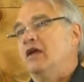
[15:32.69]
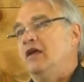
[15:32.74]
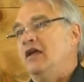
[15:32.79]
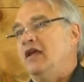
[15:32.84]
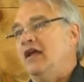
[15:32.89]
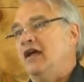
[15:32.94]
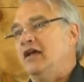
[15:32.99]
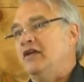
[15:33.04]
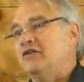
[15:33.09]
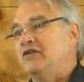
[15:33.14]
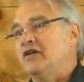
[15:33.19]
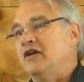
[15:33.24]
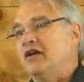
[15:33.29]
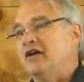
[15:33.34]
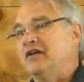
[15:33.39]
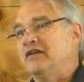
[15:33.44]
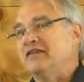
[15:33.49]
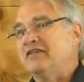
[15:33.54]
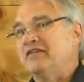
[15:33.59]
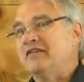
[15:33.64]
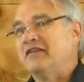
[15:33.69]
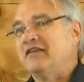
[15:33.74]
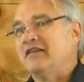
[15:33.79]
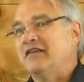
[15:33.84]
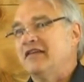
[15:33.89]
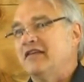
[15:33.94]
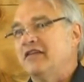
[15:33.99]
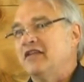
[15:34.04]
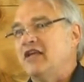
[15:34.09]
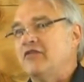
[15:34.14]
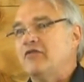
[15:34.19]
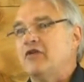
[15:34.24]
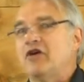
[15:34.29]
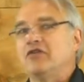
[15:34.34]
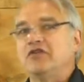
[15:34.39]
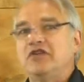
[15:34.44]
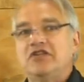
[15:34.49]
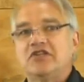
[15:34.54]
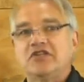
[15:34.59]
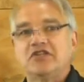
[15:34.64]
and uh, they have
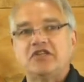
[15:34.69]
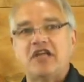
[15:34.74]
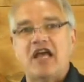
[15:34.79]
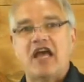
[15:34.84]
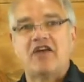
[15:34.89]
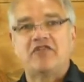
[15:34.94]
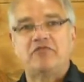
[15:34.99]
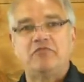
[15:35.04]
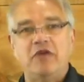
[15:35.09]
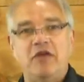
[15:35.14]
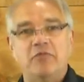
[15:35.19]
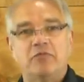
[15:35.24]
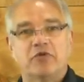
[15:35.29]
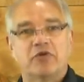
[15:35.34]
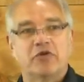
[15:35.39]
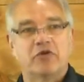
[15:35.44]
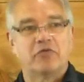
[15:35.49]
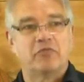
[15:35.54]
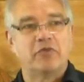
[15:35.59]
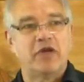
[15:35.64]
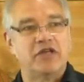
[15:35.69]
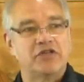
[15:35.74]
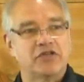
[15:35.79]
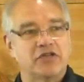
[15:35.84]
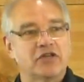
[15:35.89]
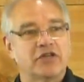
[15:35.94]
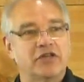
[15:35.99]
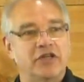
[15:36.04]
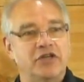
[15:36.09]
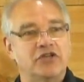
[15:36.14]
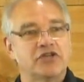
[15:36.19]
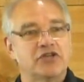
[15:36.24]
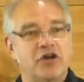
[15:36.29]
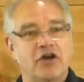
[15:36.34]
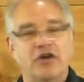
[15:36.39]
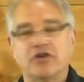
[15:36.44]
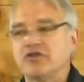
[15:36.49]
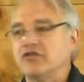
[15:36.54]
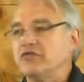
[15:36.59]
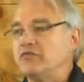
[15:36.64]
all these staff people that are basically in
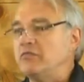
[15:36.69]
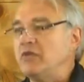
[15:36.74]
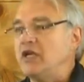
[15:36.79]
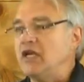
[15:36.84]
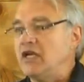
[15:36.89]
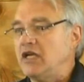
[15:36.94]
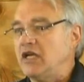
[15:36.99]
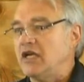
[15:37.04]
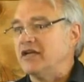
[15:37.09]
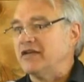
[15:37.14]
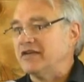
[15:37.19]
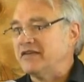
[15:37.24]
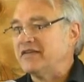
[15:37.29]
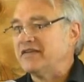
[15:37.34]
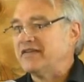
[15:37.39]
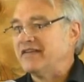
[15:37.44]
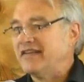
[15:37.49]
charge of media.